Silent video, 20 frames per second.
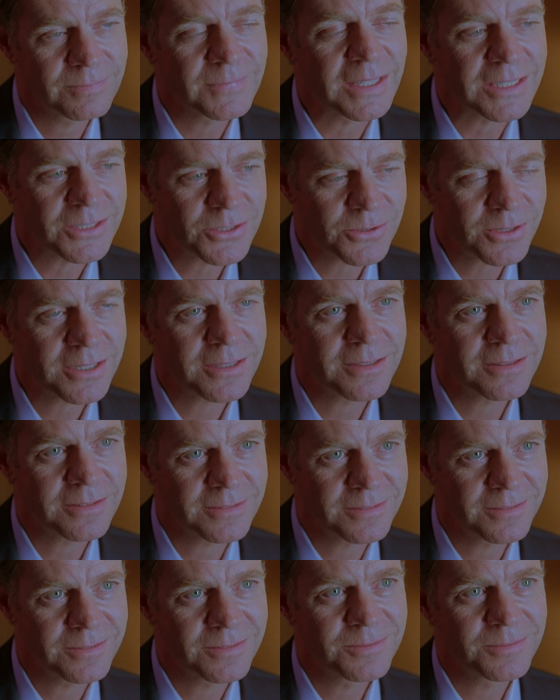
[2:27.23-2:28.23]
That's right.
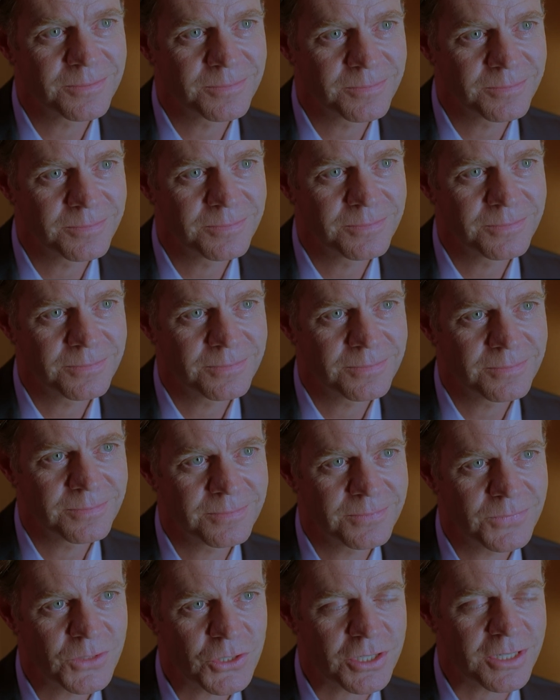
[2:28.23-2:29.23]

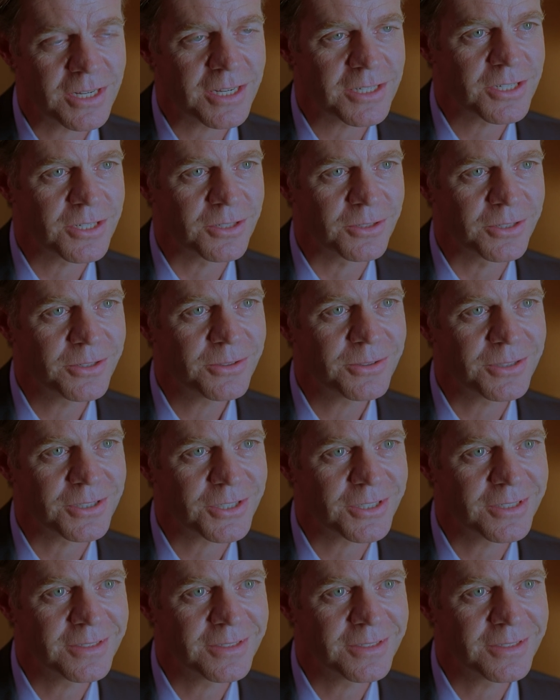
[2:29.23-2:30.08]
She's not still here, is